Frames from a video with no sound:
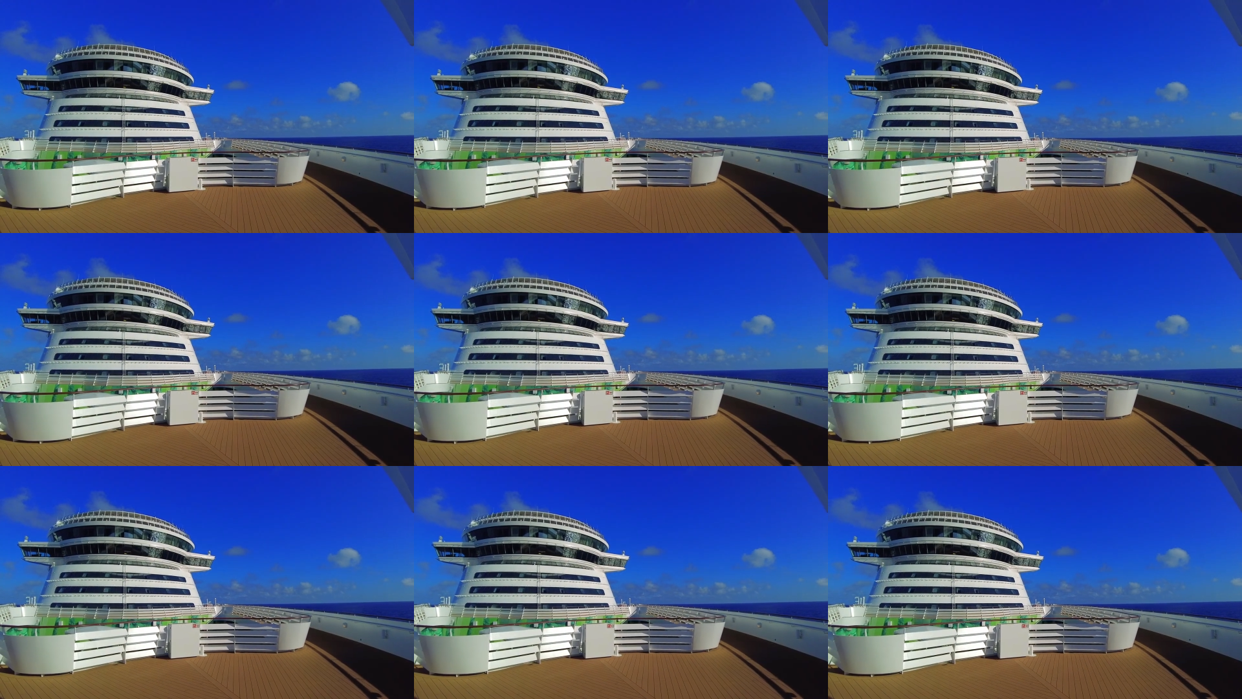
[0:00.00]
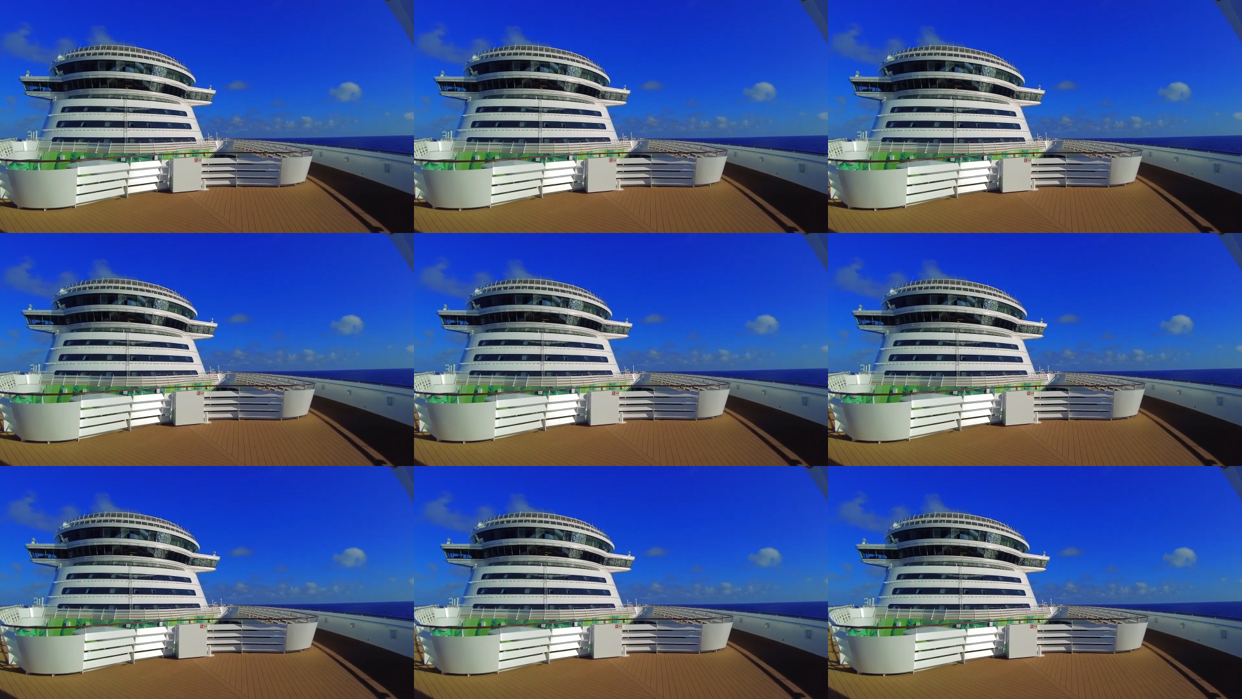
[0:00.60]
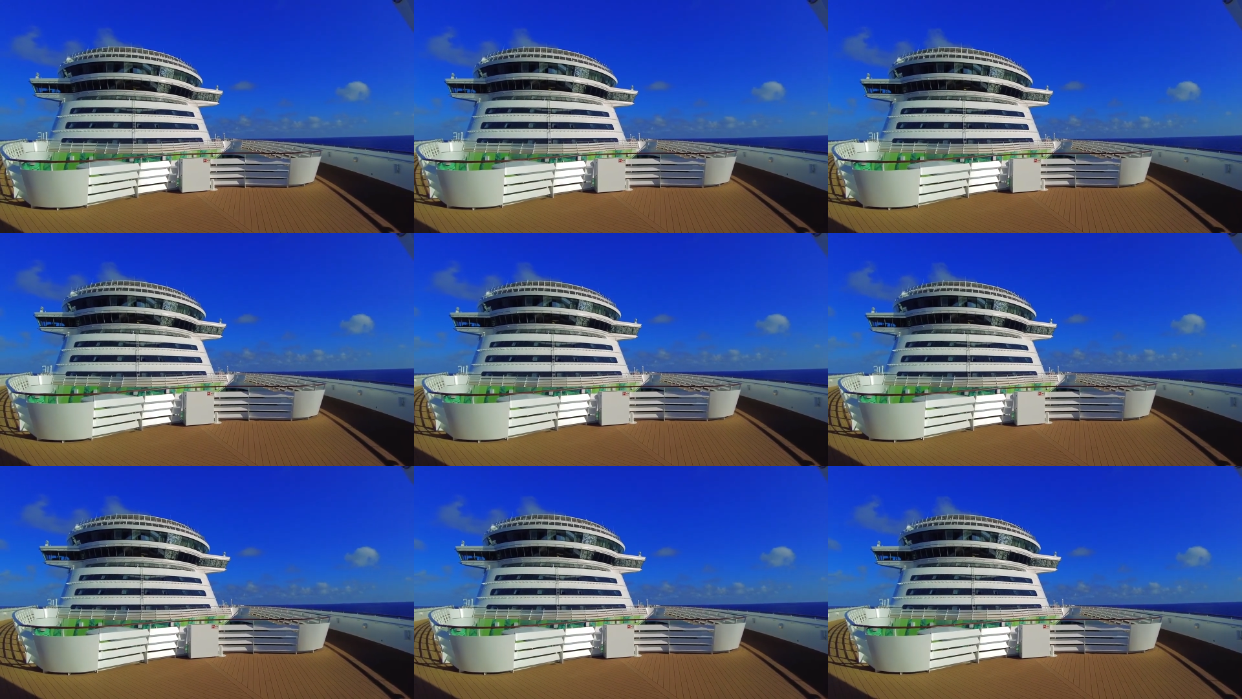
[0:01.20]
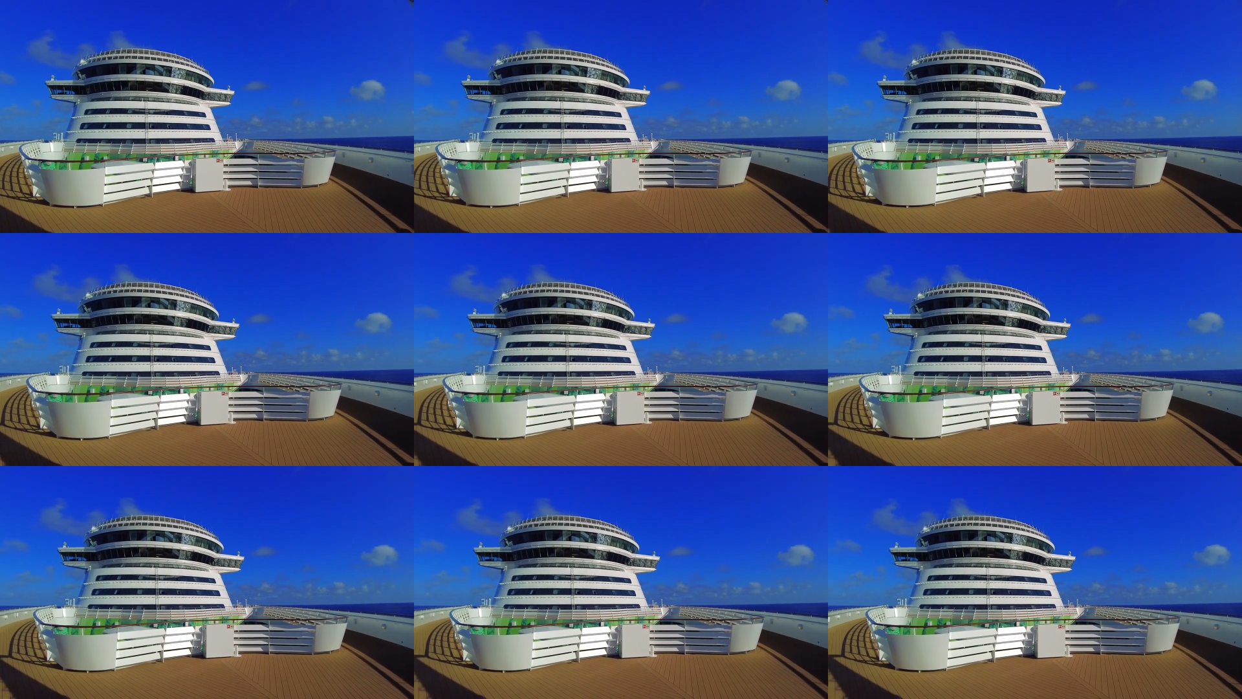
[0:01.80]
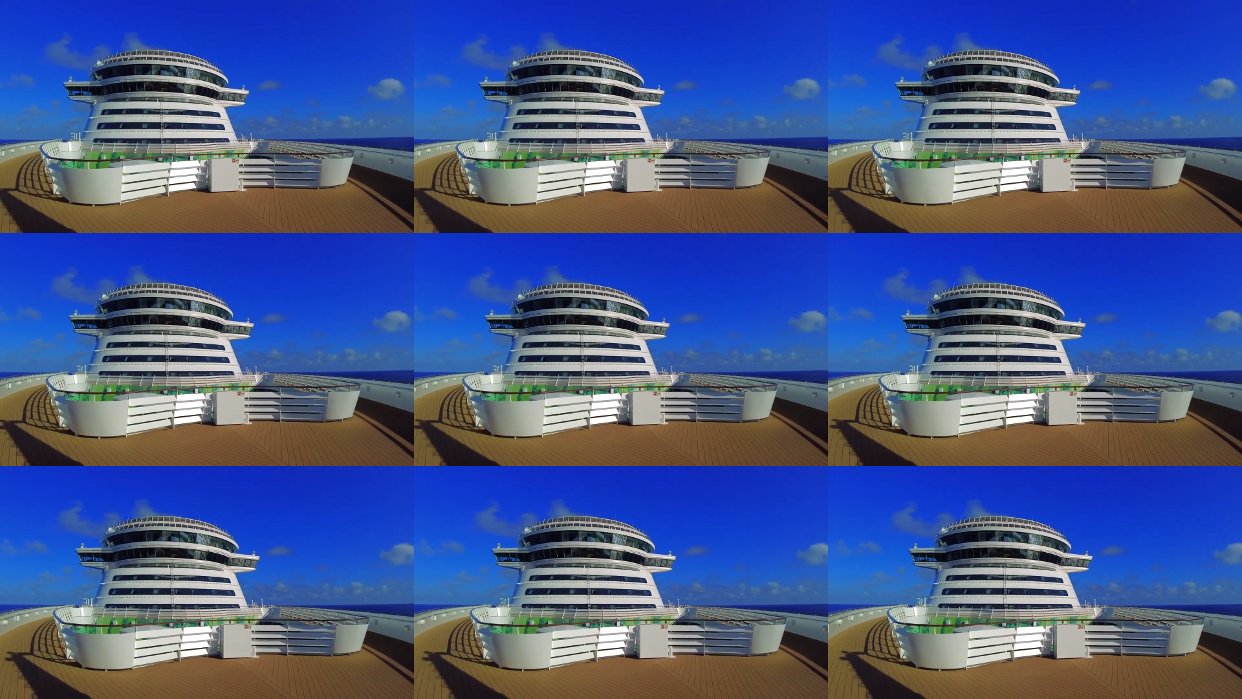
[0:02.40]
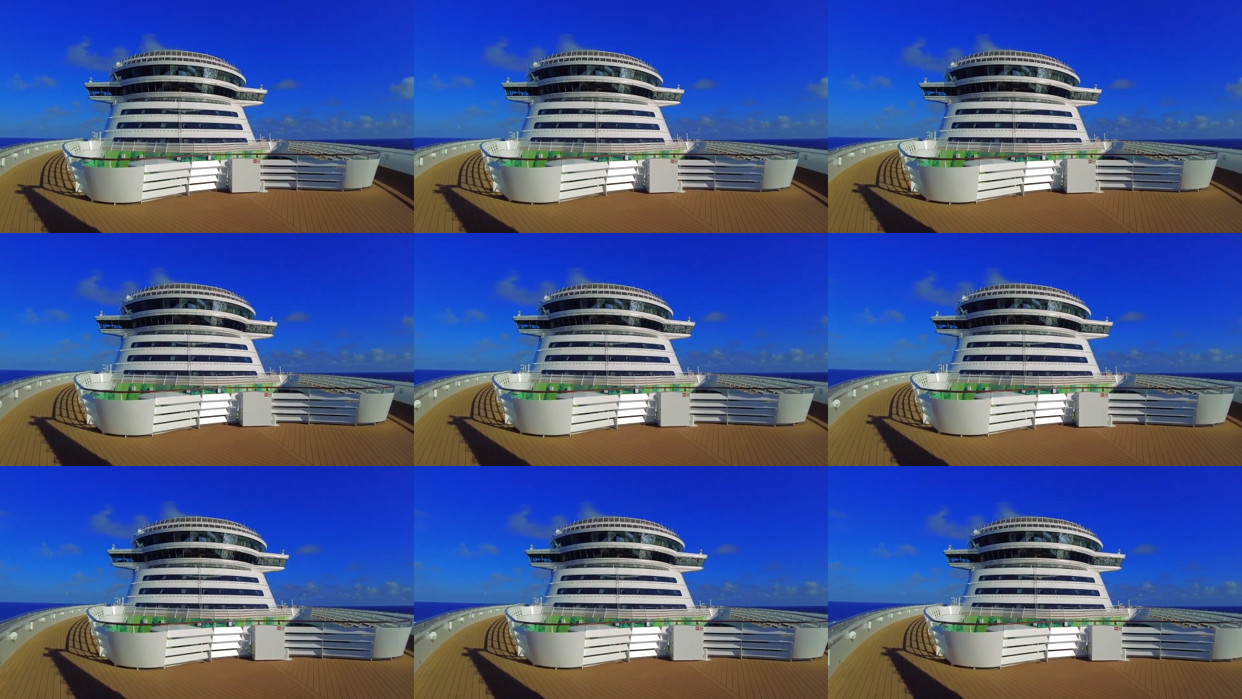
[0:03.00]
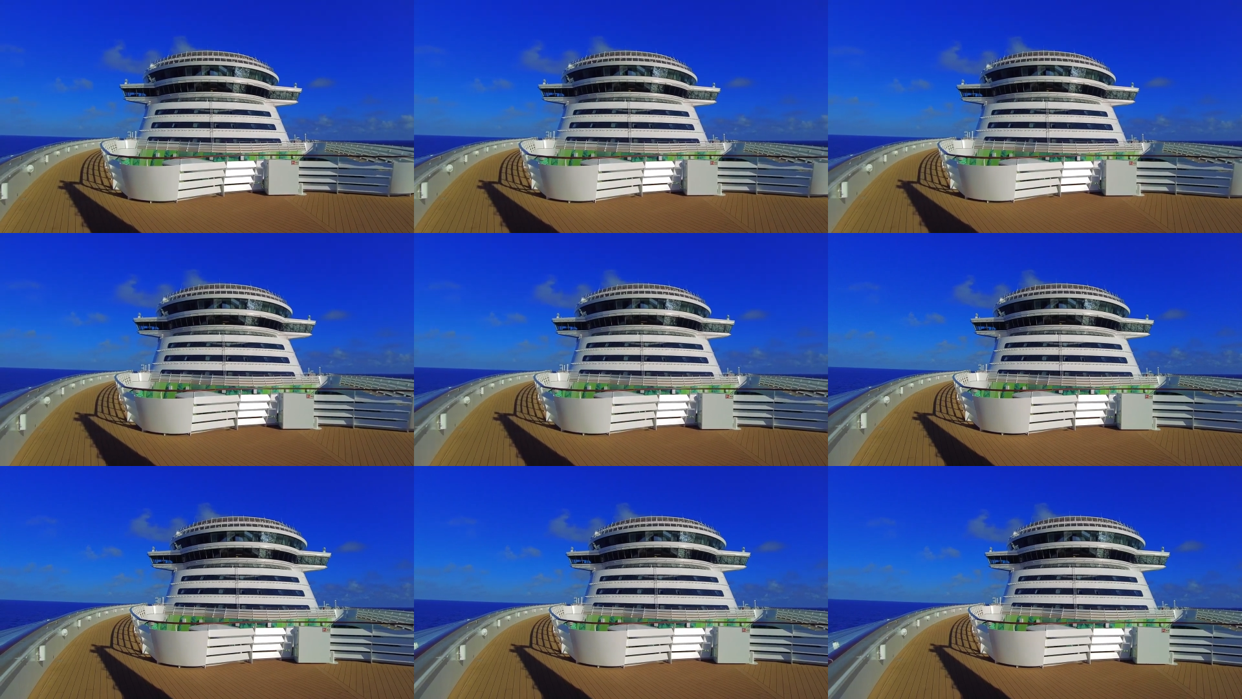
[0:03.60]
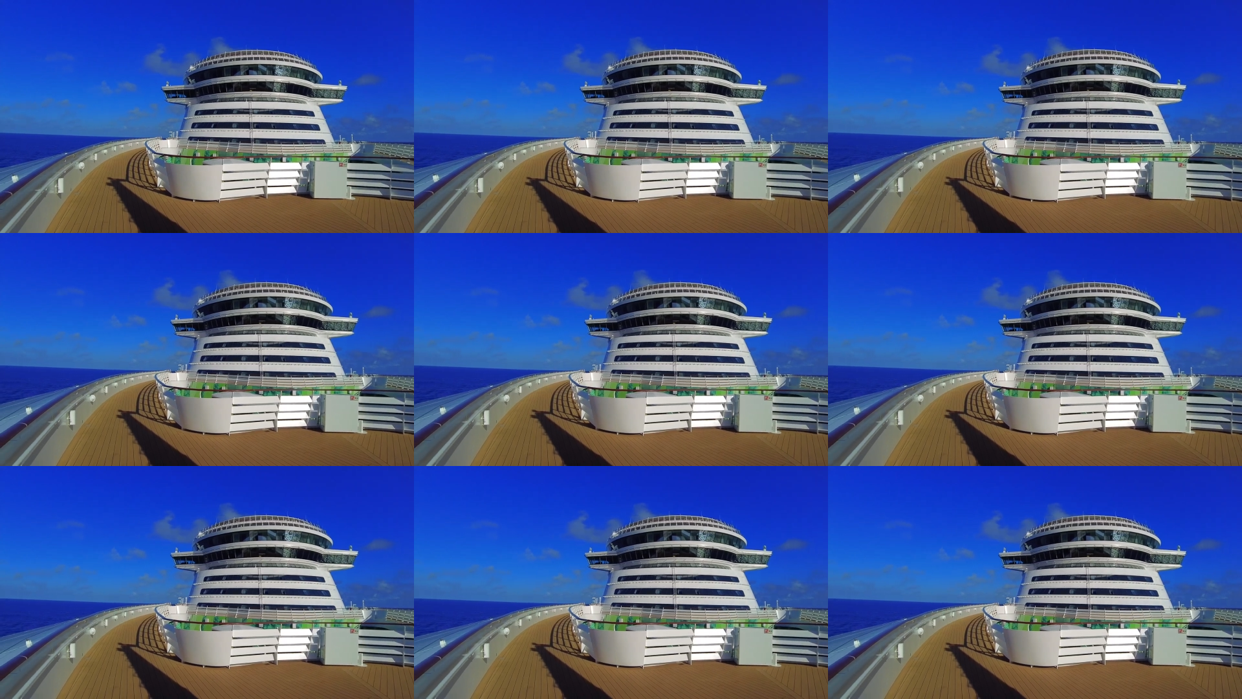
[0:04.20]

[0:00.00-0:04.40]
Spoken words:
(no speaker visible)